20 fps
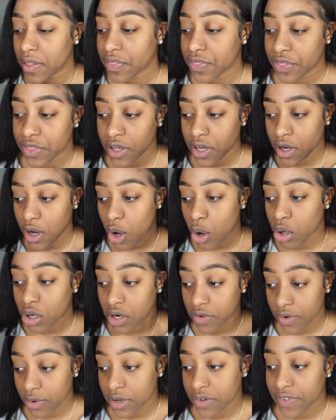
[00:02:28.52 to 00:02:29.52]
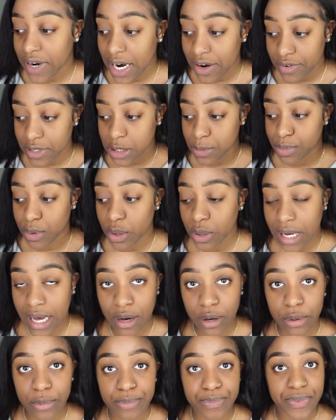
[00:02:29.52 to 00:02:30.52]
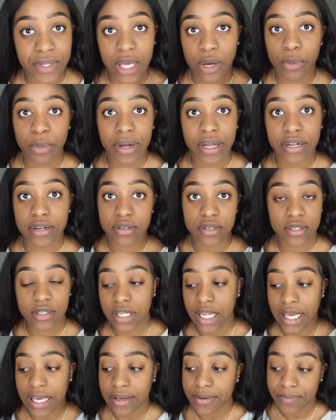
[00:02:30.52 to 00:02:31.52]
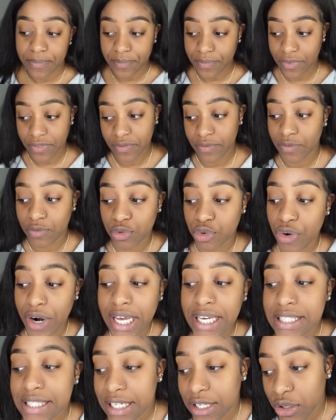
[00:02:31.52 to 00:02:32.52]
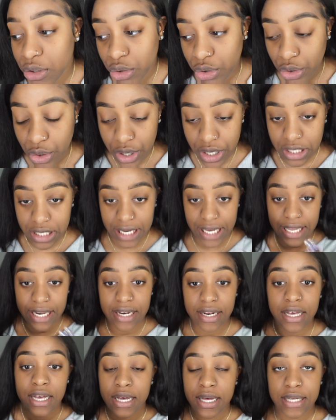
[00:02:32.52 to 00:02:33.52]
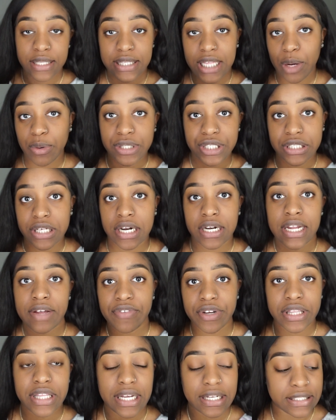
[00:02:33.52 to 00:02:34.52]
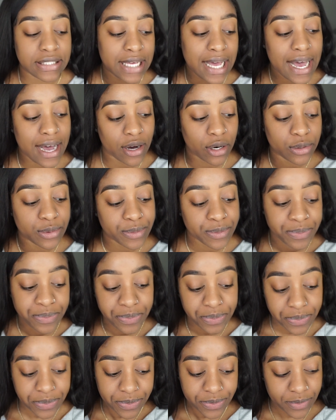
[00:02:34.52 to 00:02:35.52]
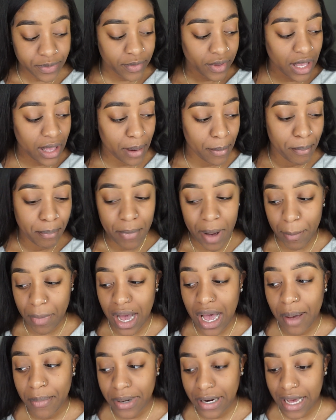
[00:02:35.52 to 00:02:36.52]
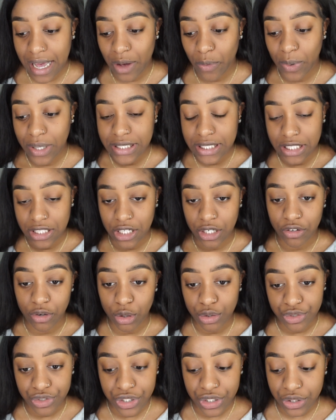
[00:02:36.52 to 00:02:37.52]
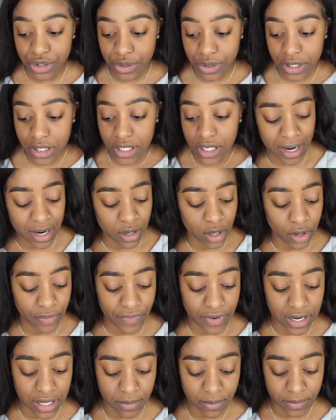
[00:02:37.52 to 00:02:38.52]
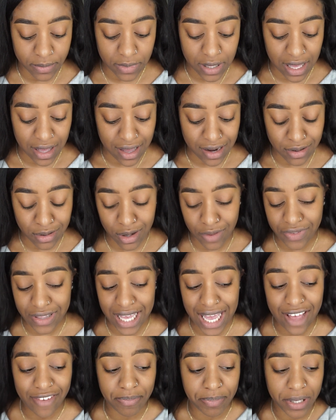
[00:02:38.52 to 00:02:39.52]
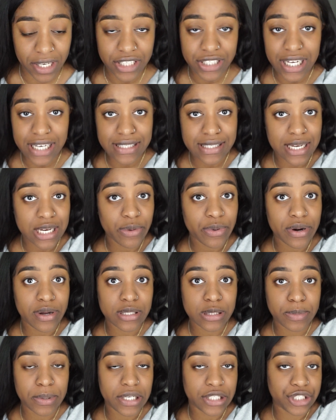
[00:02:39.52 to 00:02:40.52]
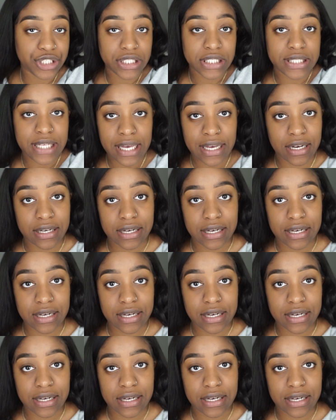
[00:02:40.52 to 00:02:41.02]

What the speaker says: the whole coronavirus broke out and went like crazy in New York and they were shutting everything down, my mom and I went to the grocery store. I don't know if they have BJ's anywhere else, but it's just like a